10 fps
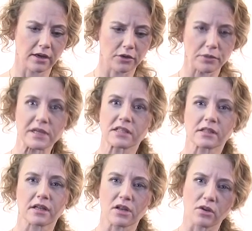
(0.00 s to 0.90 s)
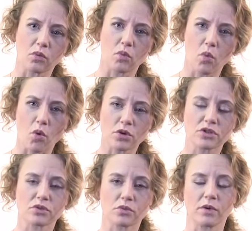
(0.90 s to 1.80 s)
recently
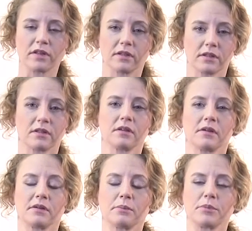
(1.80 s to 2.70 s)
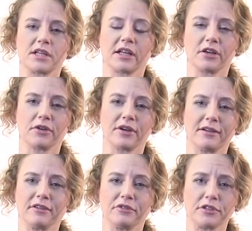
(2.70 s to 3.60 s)
walked with a particular
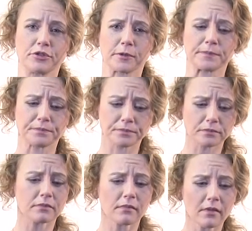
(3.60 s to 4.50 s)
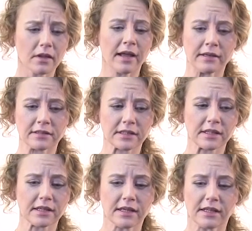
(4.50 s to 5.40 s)
individual. And,
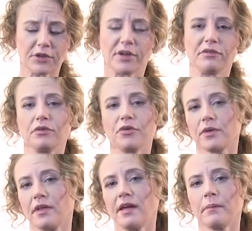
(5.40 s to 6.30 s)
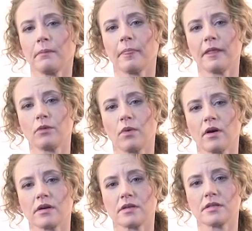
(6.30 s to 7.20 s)
even for them, it
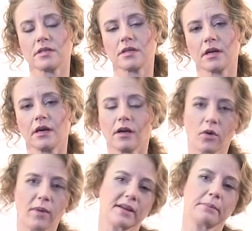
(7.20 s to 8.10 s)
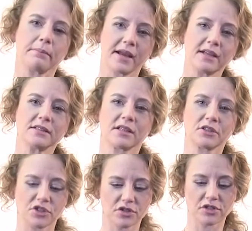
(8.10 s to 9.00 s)
was quite amazing
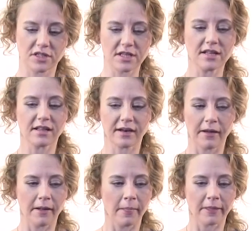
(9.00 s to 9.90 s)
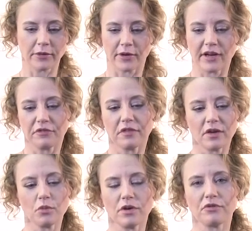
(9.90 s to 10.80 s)
just to see that, if they
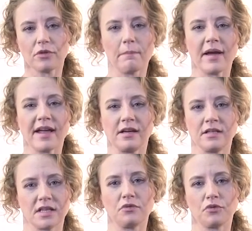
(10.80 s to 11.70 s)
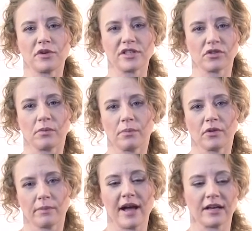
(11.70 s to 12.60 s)
would have remained in, for example,
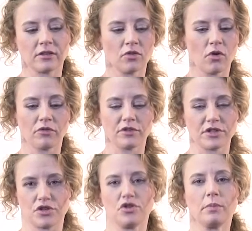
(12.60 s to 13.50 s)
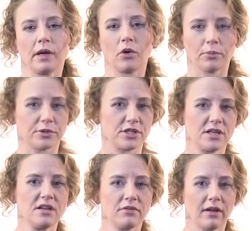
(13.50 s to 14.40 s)
a pattern of assuming or
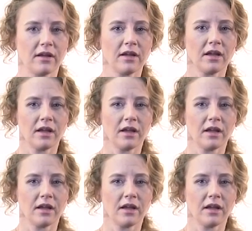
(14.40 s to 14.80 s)
perceiving